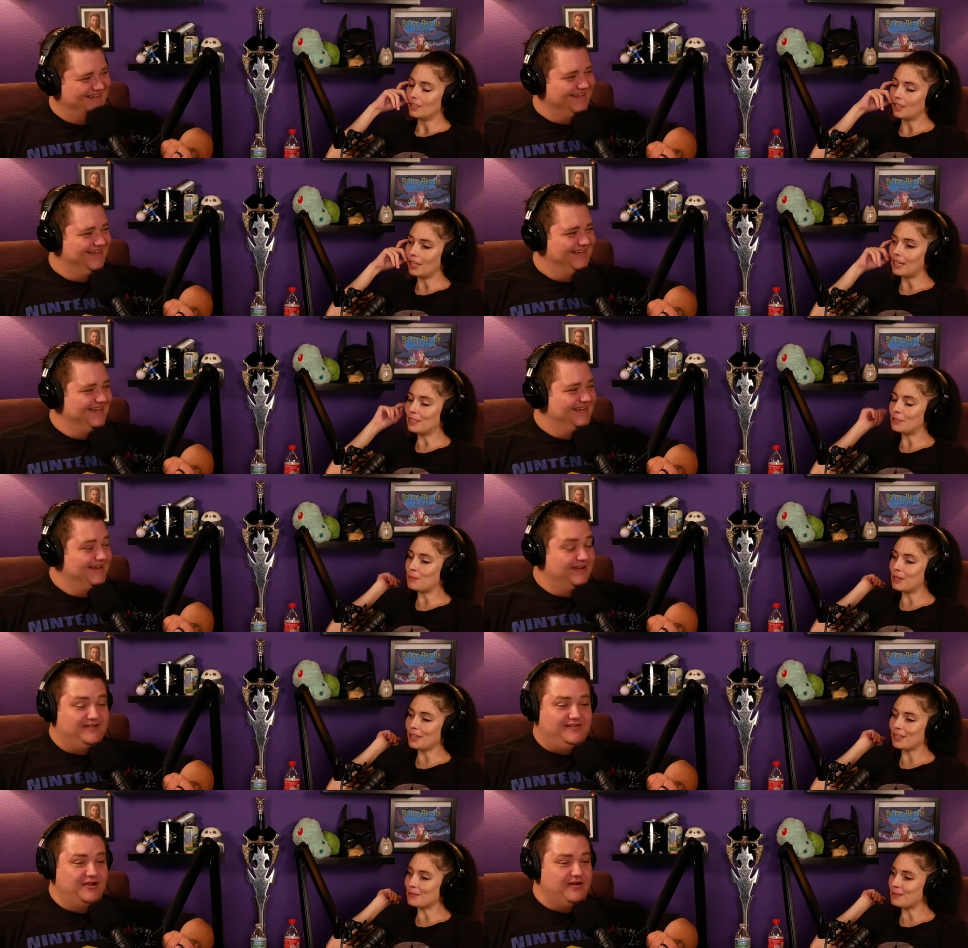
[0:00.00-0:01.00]
Speaker 1: And it's
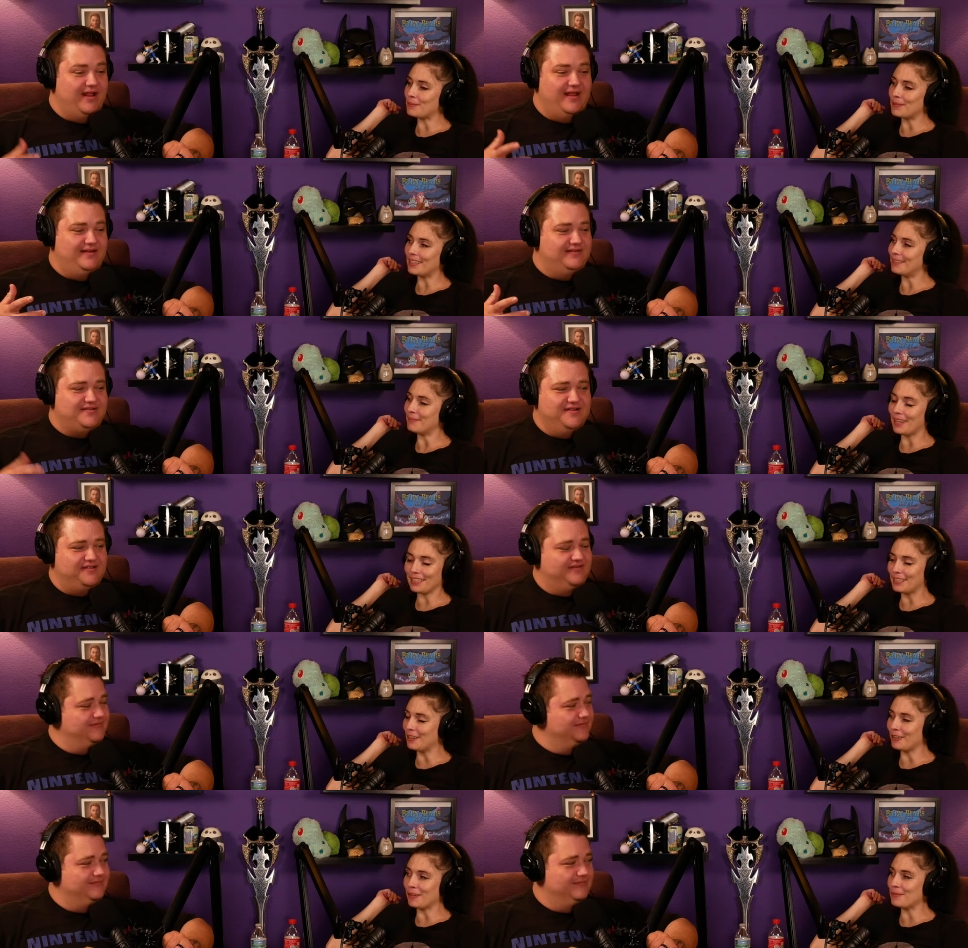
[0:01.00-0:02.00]
because Dude, we'd be just,
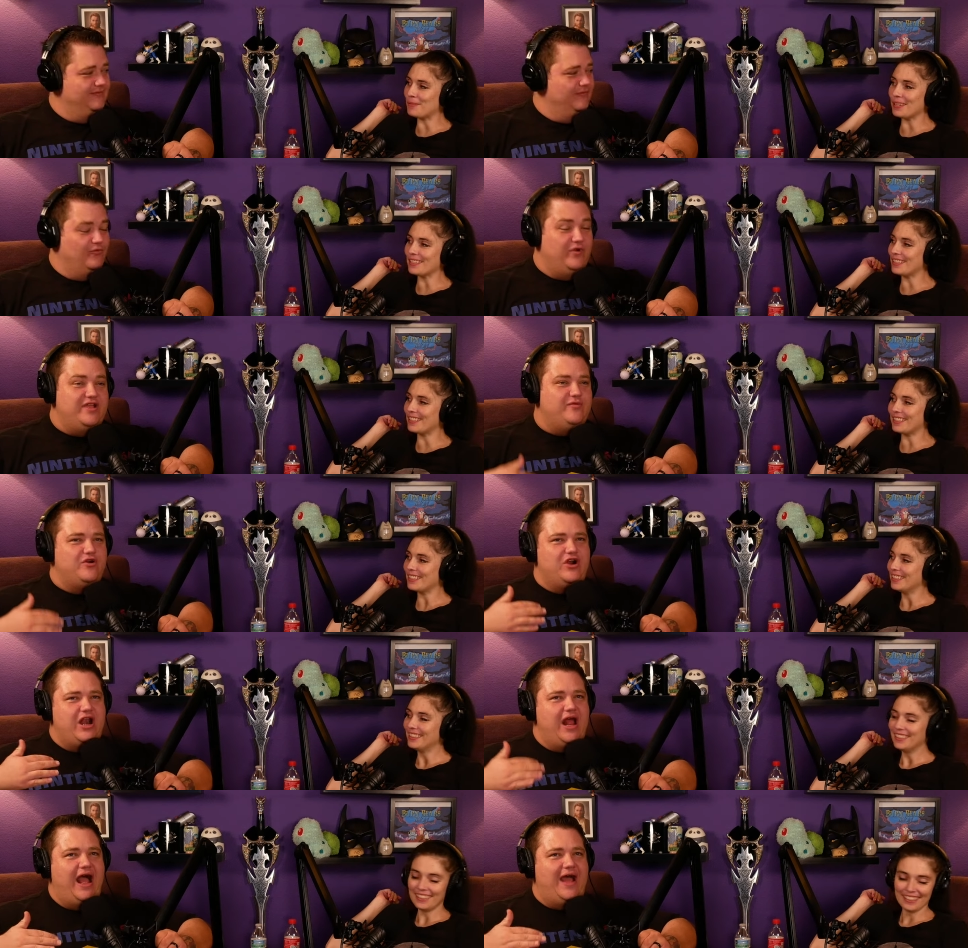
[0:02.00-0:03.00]
running our own business. We
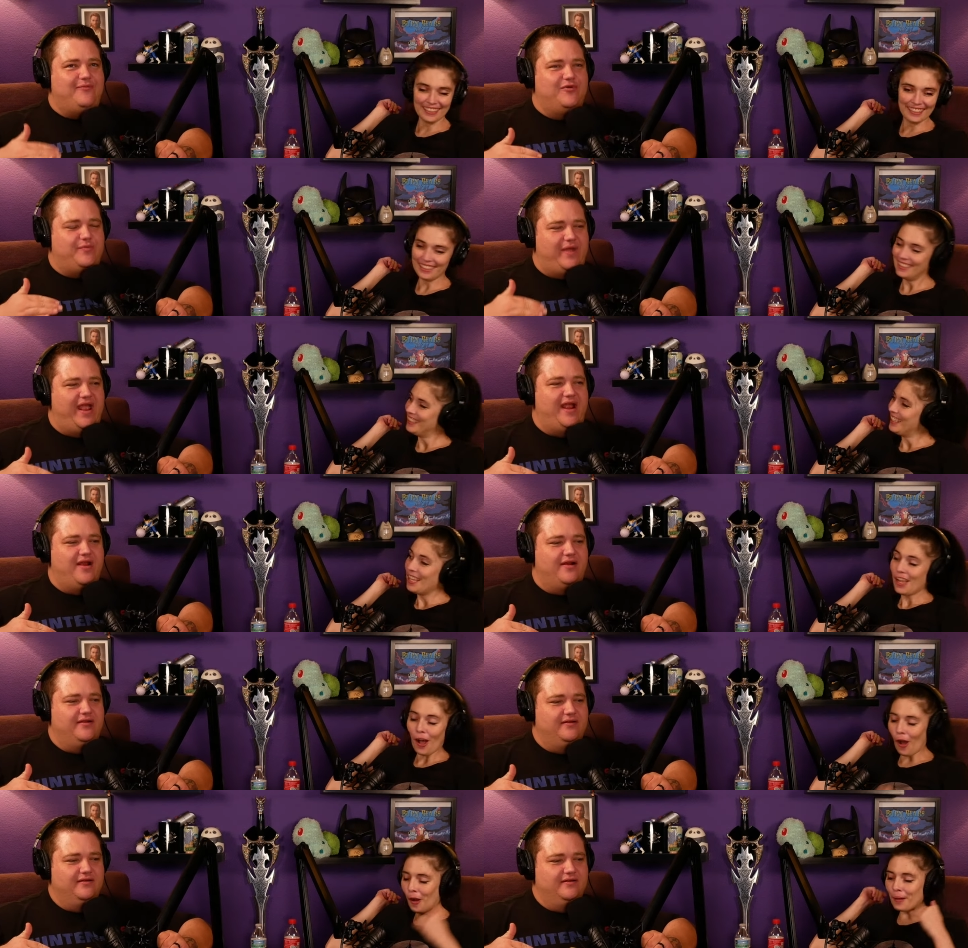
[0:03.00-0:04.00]
were
Speaker 2: not
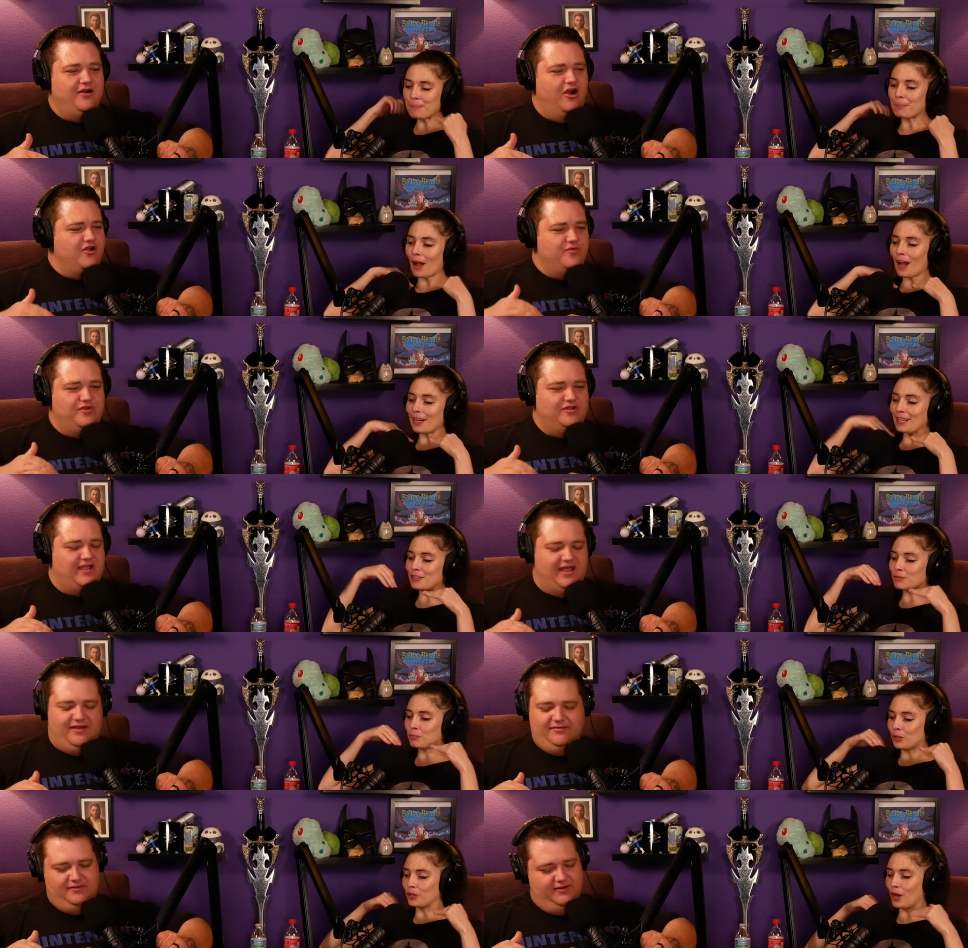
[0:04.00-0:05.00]
prepared. Our bodies
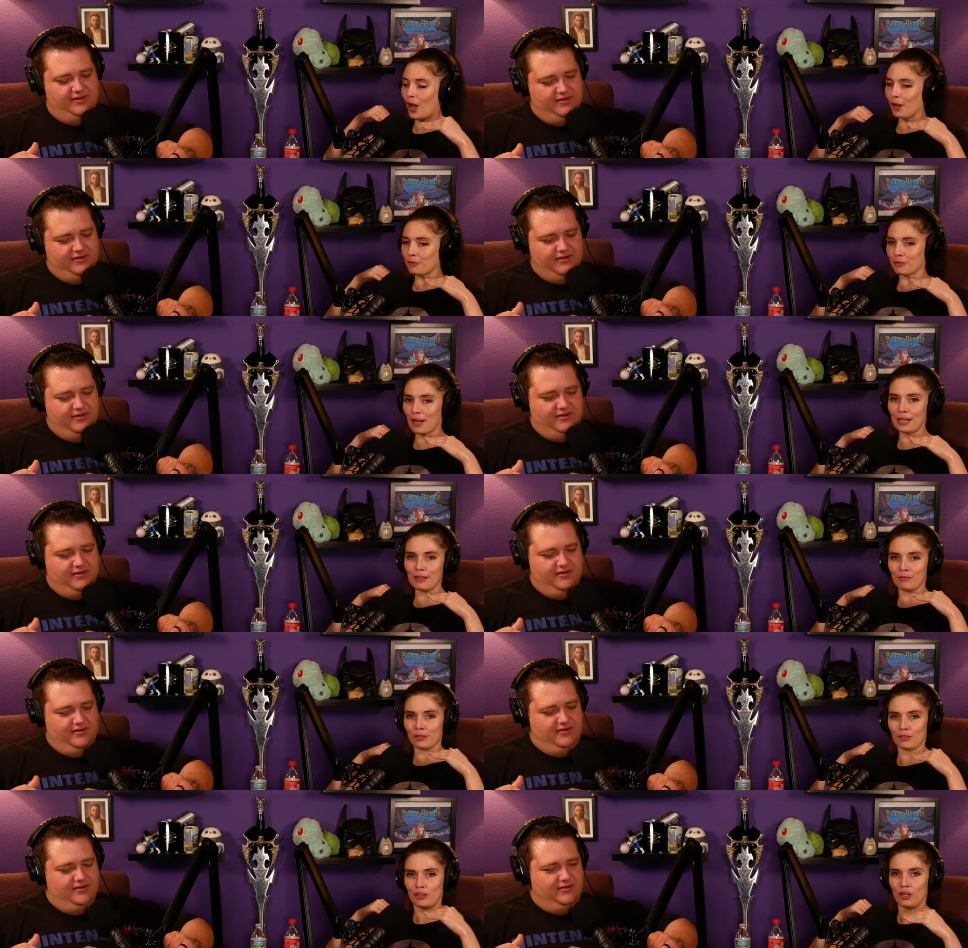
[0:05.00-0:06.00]
our, yeah. were
Speaker 1: not ready
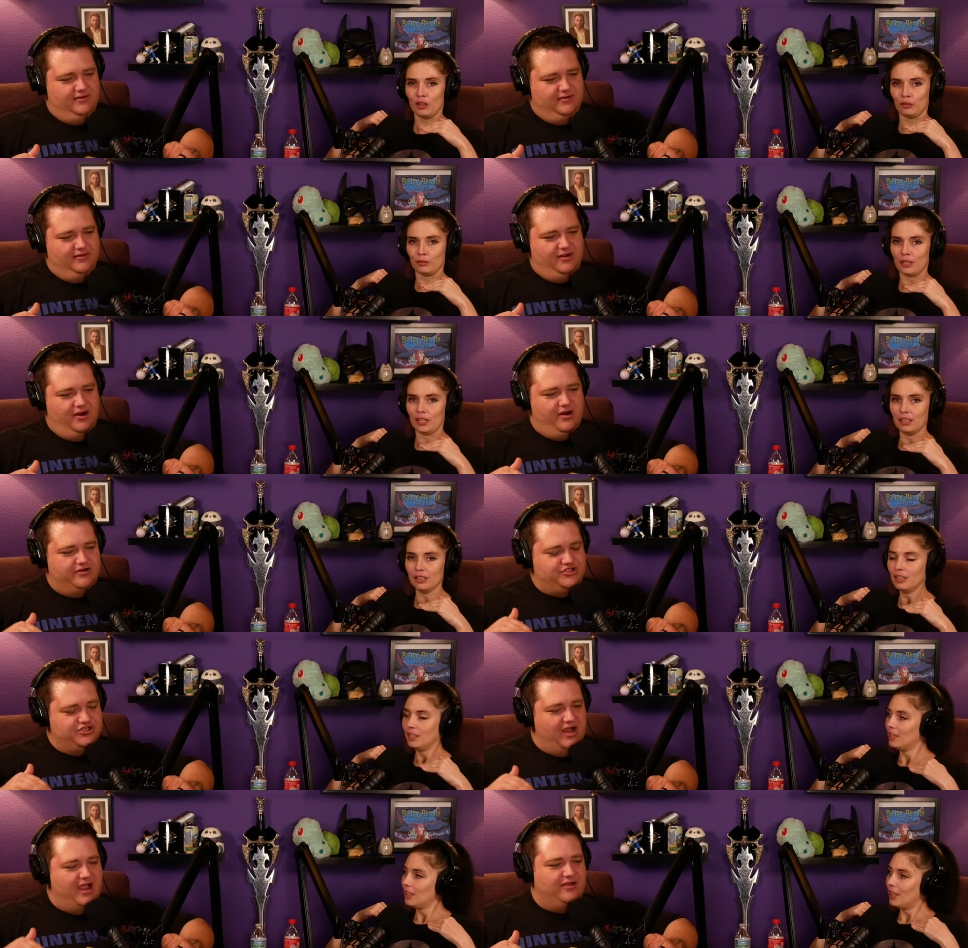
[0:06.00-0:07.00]
for children. Our
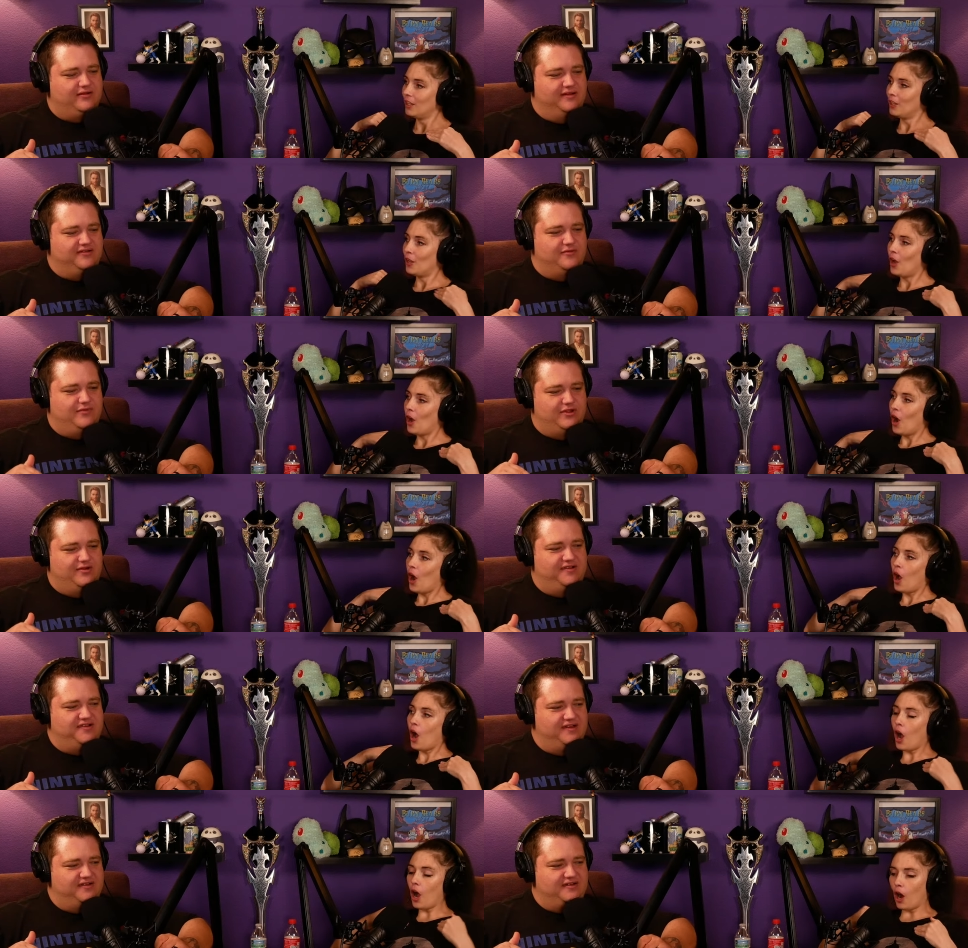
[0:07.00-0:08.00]
Speaker 2: childless
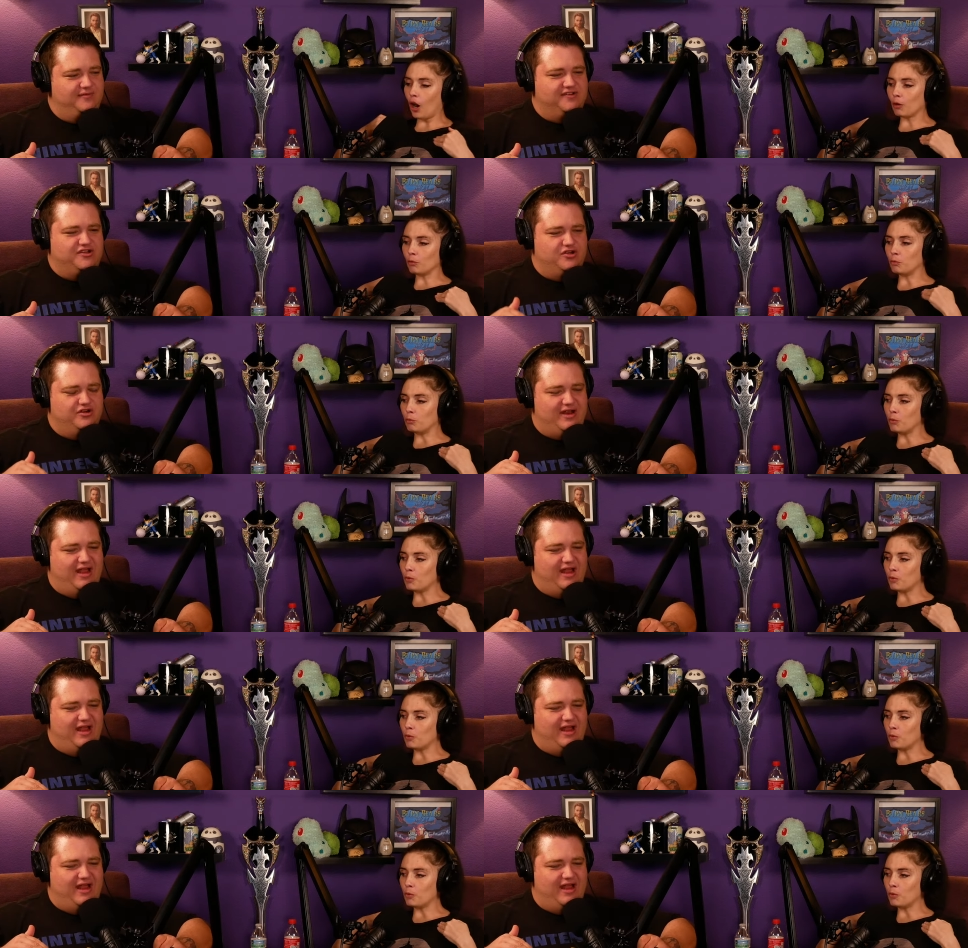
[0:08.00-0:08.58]
immune systems our could weak,